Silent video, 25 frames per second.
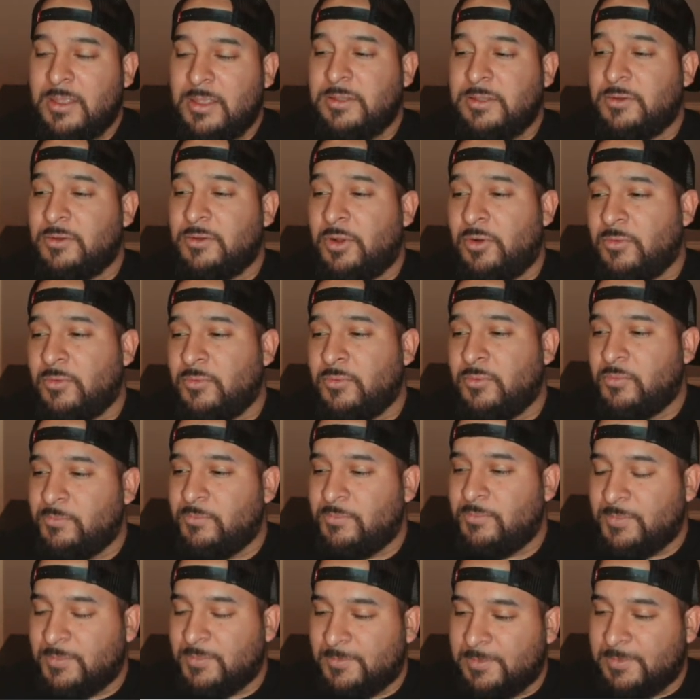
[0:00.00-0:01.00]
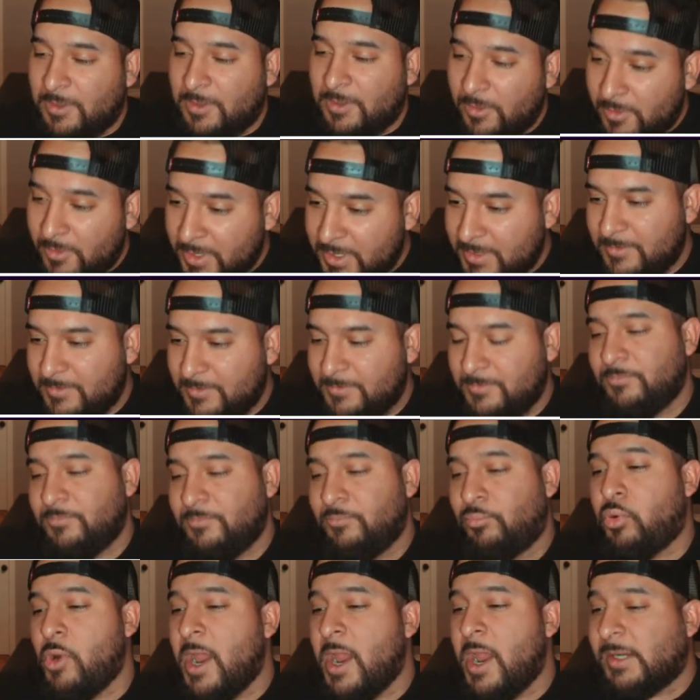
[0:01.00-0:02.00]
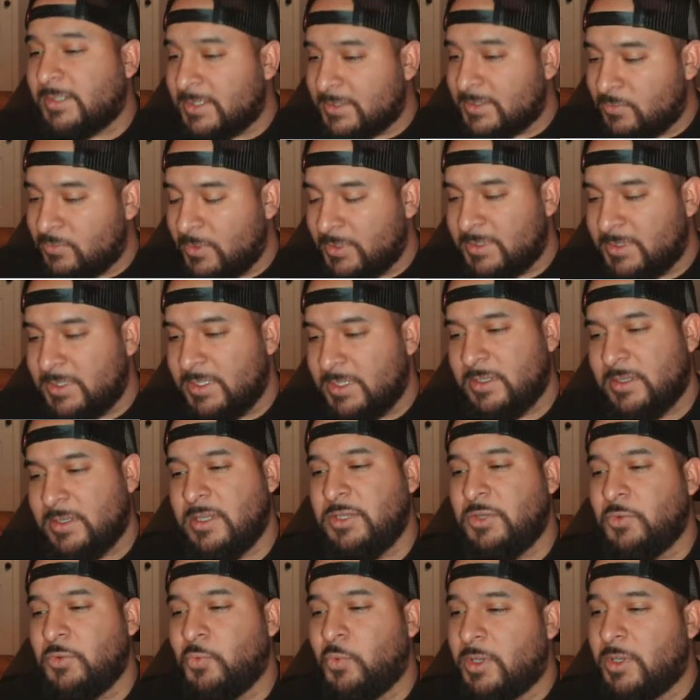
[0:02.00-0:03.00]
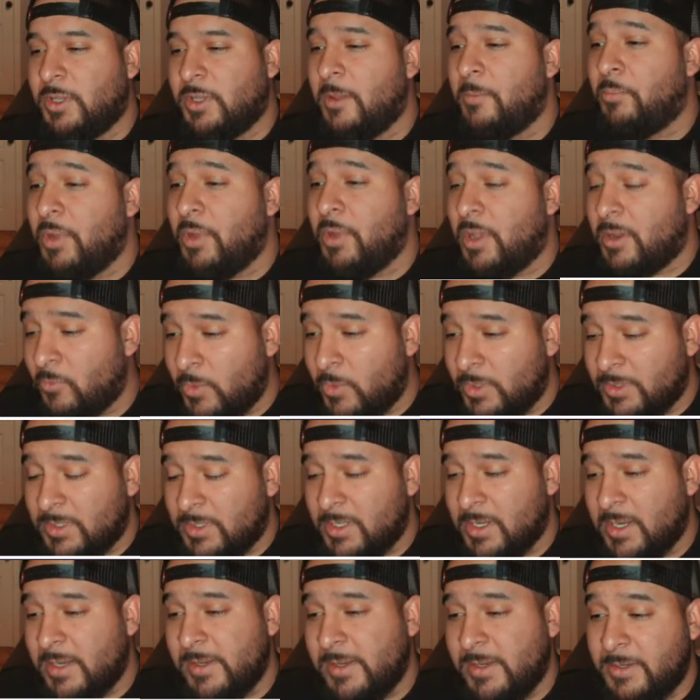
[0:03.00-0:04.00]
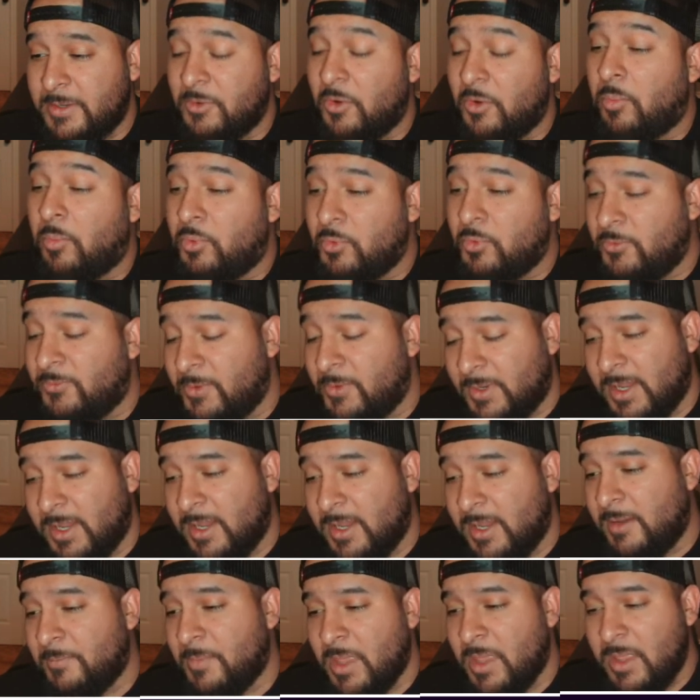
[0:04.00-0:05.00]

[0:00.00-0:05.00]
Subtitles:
You know, learn it, practice with it. You will get better with it, and it'll improve your game.